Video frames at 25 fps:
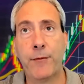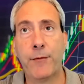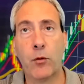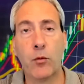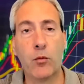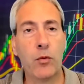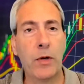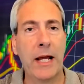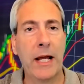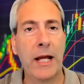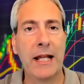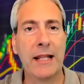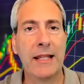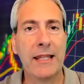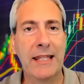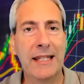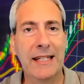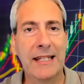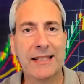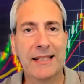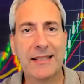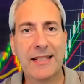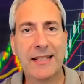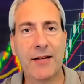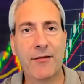read
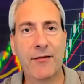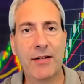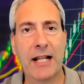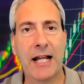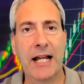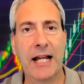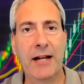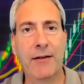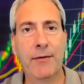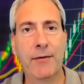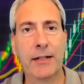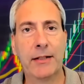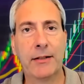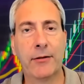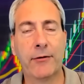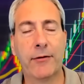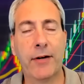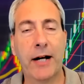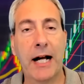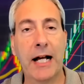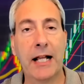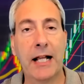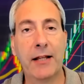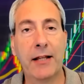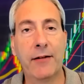the 7 Habits of
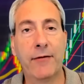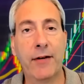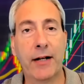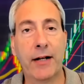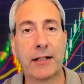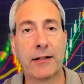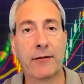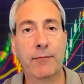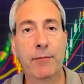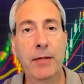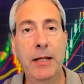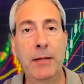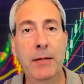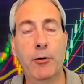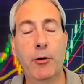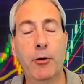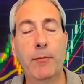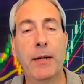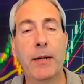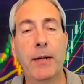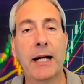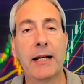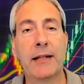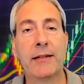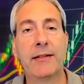Highly Effective People
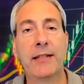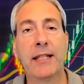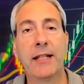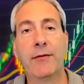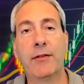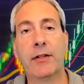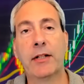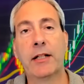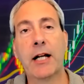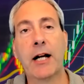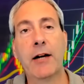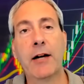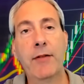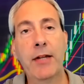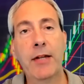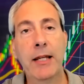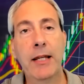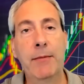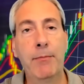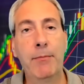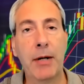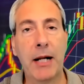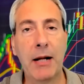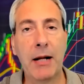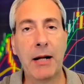by Stephen
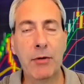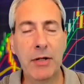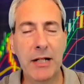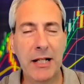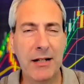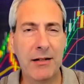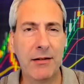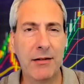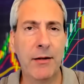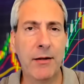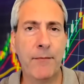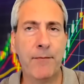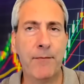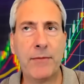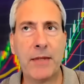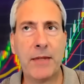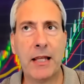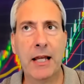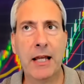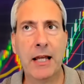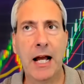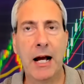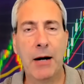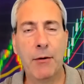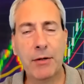Covey, but I want
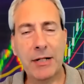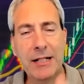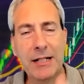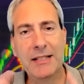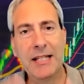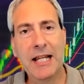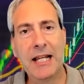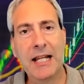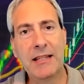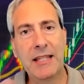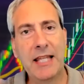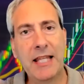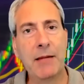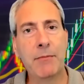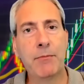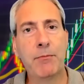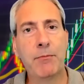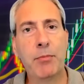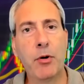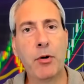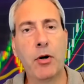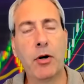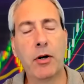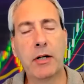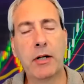to take that
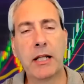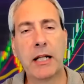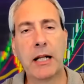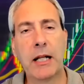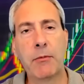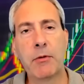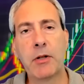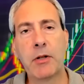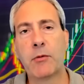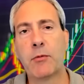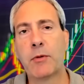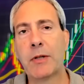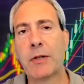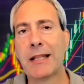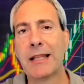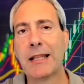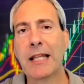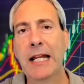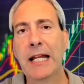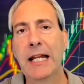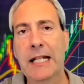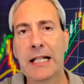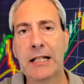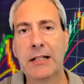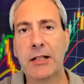book and I'm going to
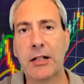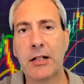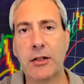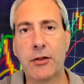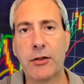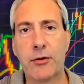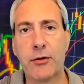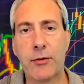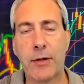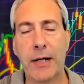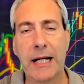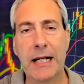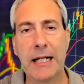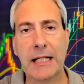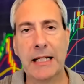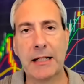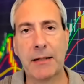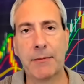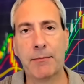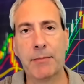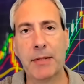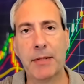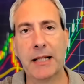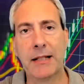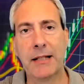relate it to trading
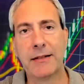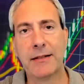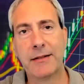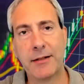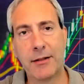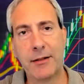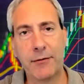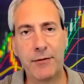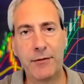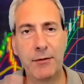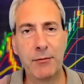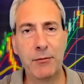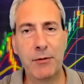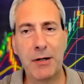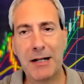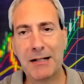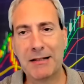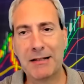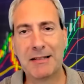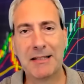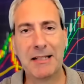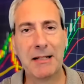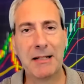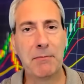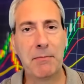a bit. So if you
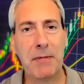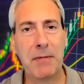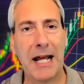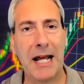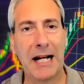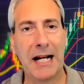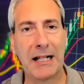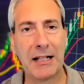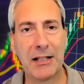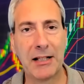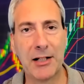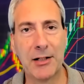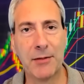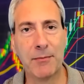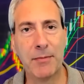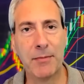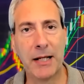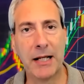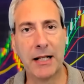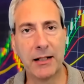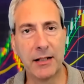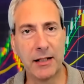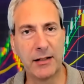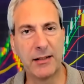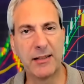want, sit back a little
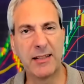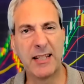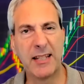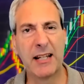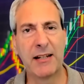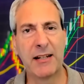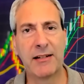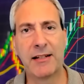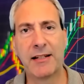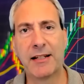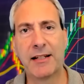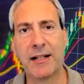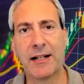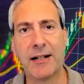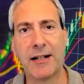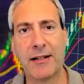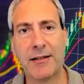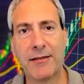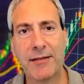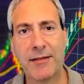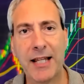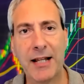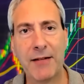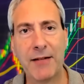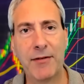bit. Let's take
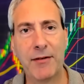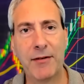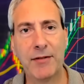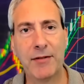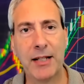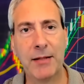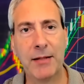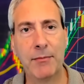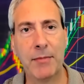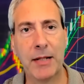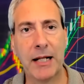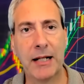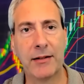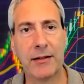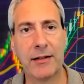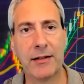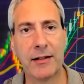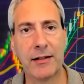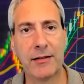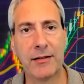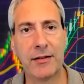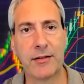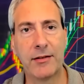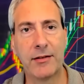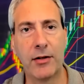10, 15 minutes and
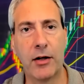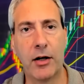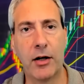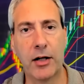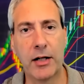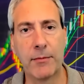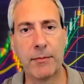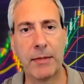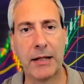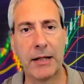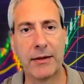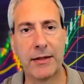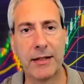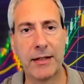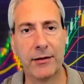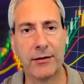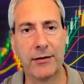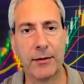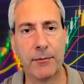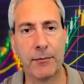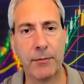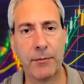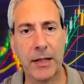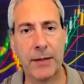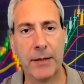let's just talk about this
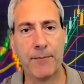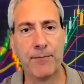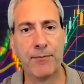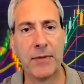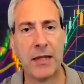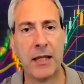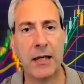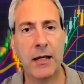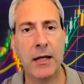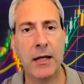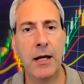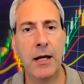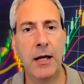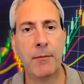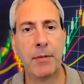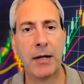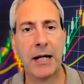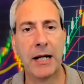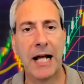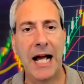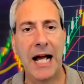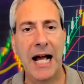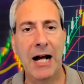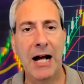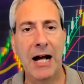a bit.
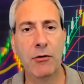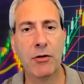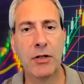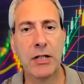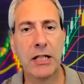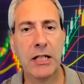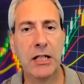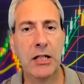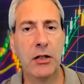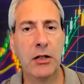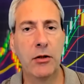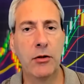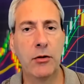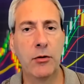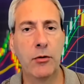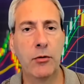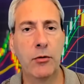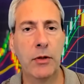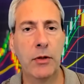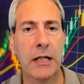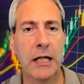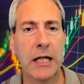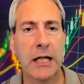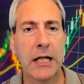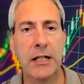But how do
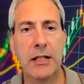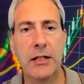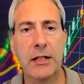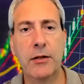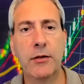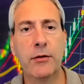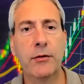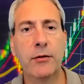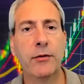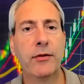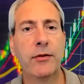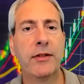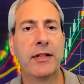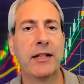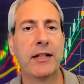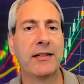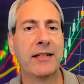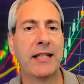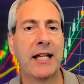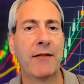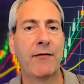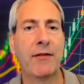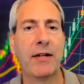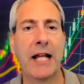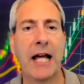you use the
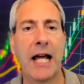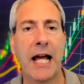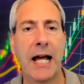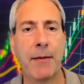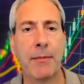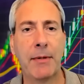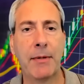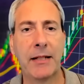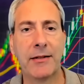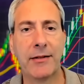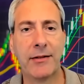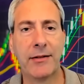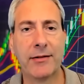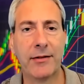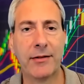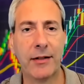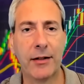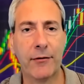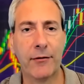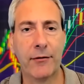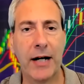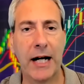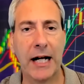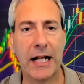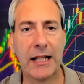7 Habits
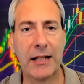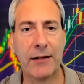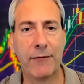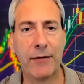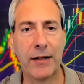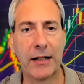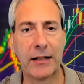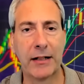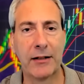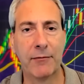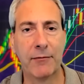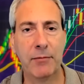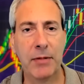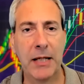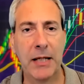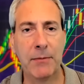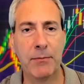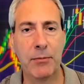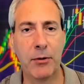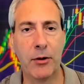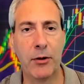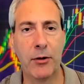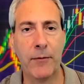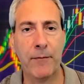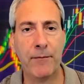of Highly Effective
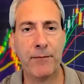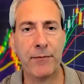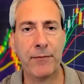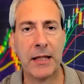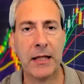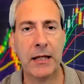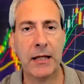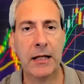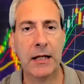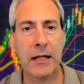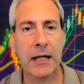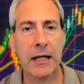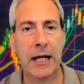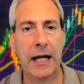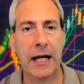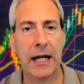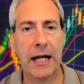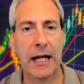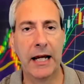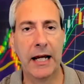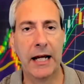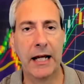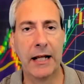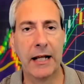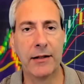People,
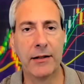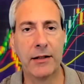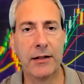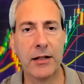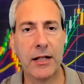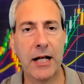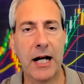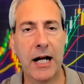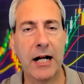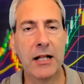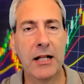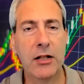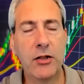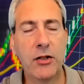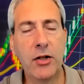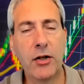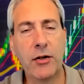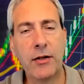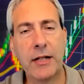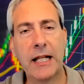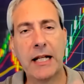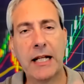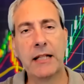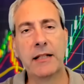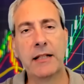and how do you
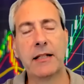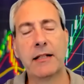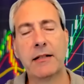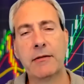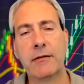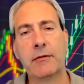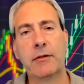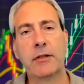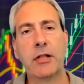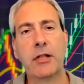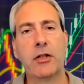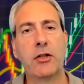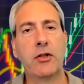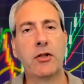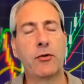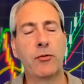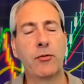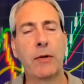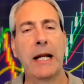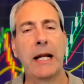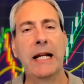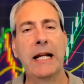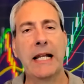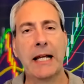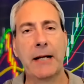turn that into
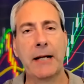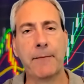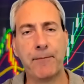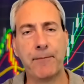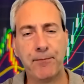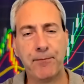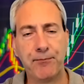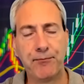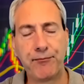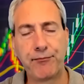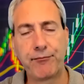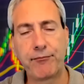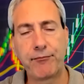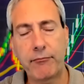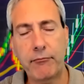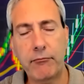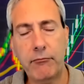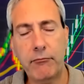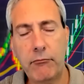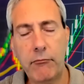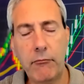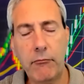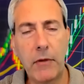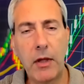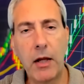trading
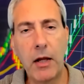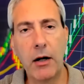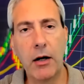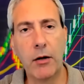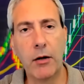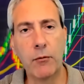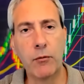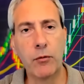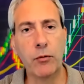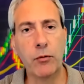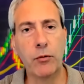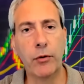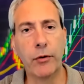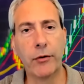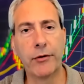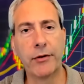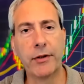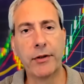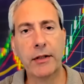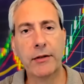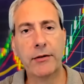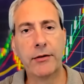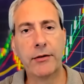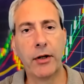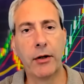rules?
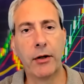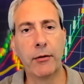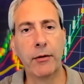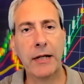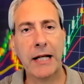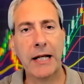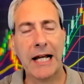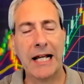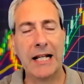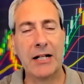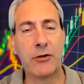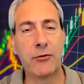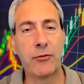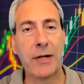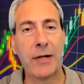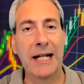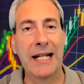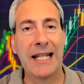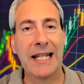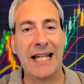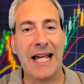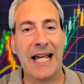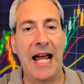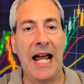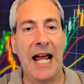So, and
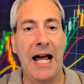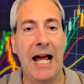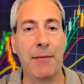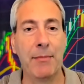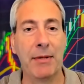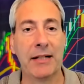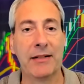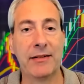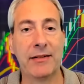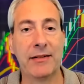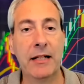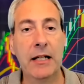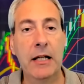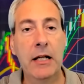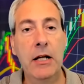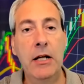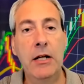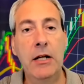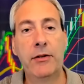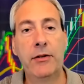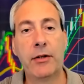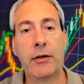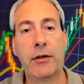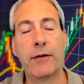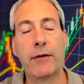trading habits.
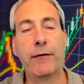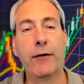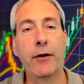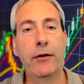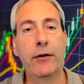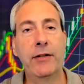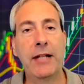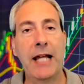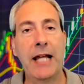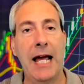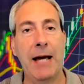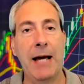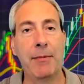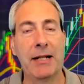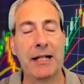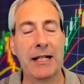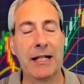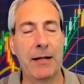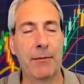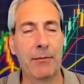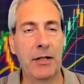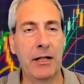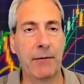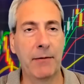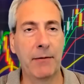So the first habit, and
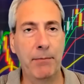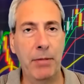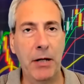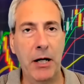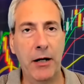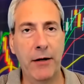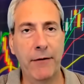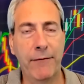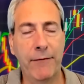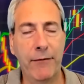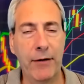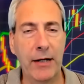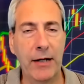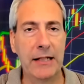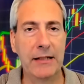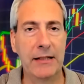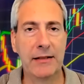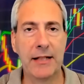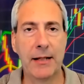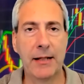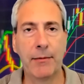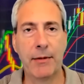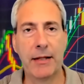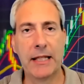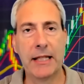I'm going to paraphrase
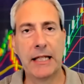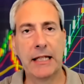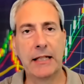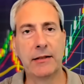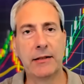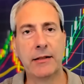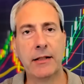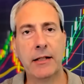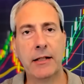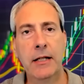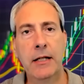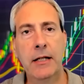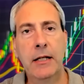some of these